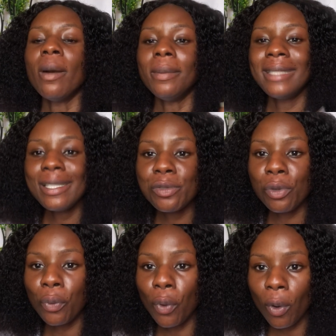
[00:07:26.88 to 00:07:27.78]
This
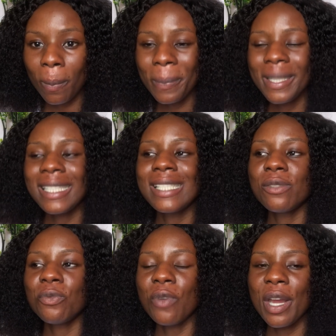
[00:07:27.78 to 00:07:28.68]
scrub is
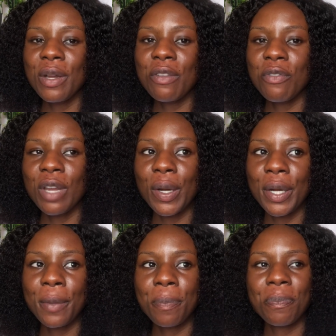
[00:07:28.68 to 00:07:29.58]
very,
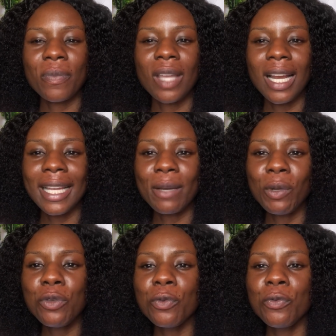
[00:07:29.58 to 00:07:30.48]
very, like,
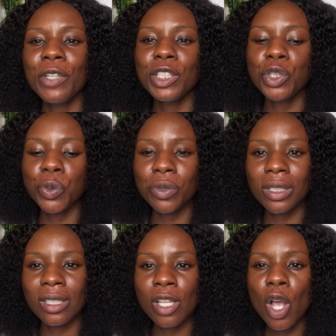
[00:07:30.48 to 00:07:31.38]
when you finish using
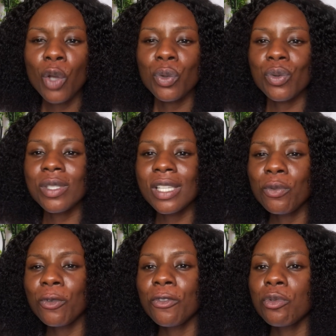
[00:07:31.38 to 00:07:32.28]
it, your skin
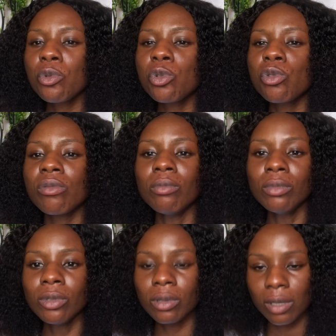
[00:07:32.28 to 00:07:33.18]
will feel
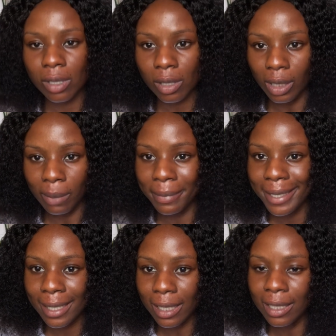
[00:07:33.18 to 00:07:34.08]
smooth
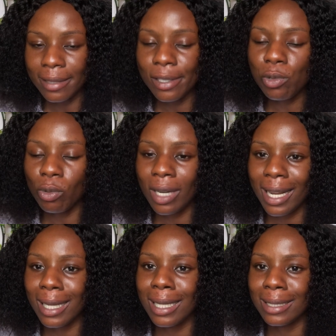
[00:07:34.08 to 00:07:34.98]
immediately. This one I
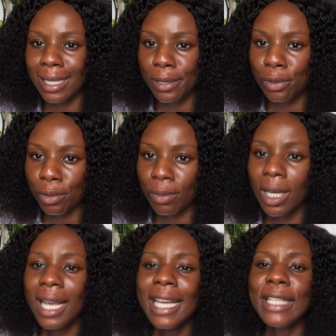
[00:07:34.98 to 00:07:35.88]
can attest to.
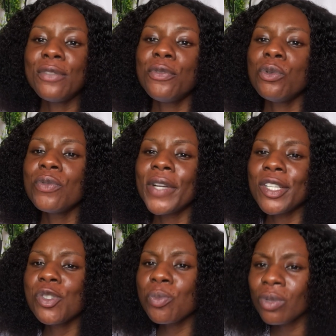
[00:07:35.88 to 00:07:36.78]
It feels very
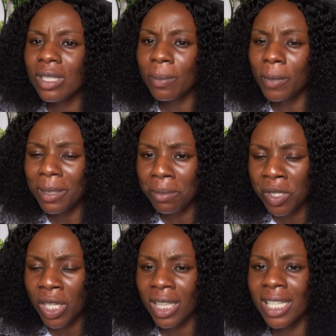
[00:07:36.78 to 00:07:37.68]
smooth
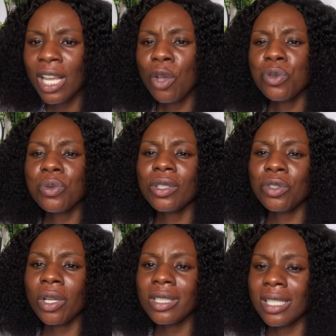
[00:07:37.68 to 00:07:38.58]
immediately, so
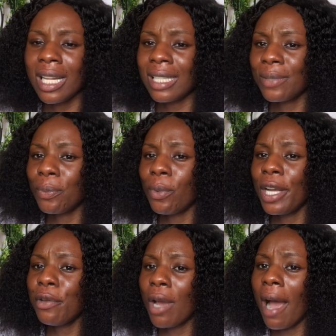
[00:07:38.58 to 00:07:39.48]
such that
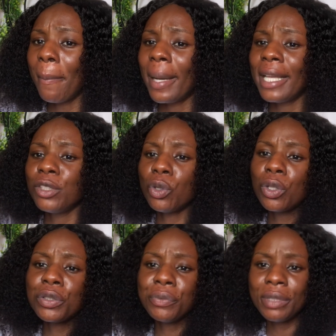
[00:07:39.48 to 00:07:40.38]
when you're applying your
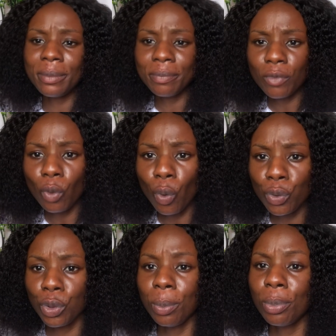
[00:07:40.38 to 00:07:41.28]
cream on
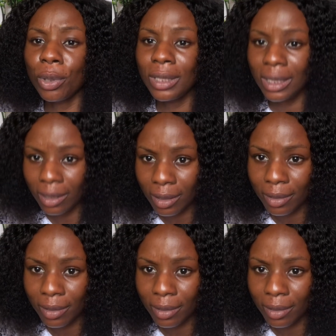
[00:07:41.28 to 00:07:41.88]
your body,